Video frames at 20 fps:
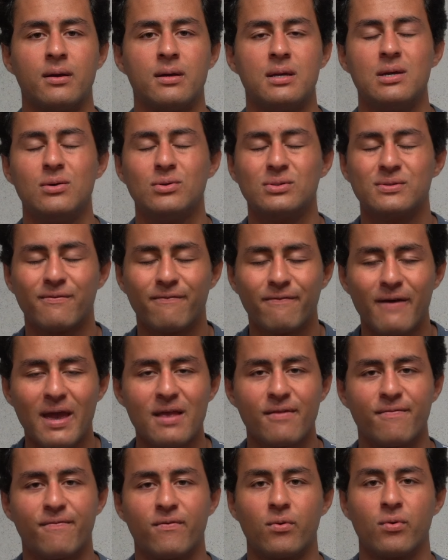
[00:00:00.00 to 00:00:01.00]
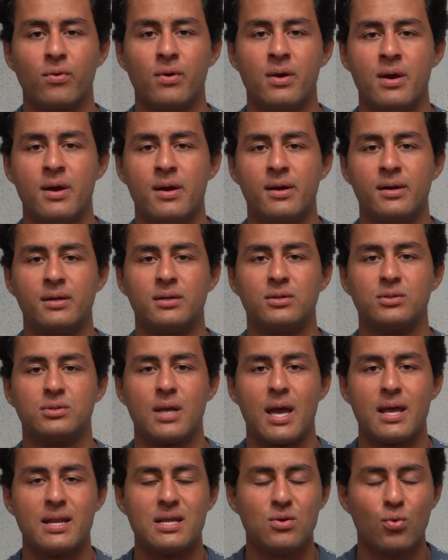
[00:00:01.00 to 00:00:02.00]
He was faithful
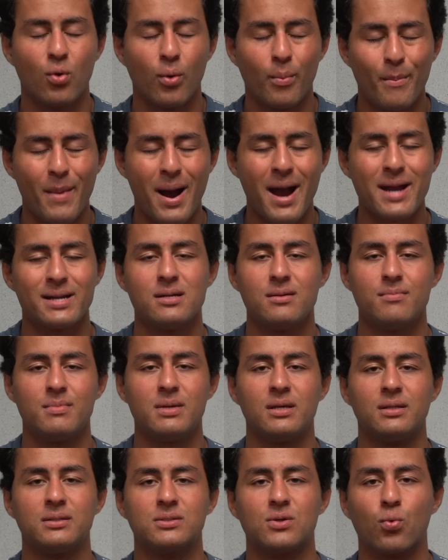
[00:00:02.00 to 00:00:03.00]
and He reminded me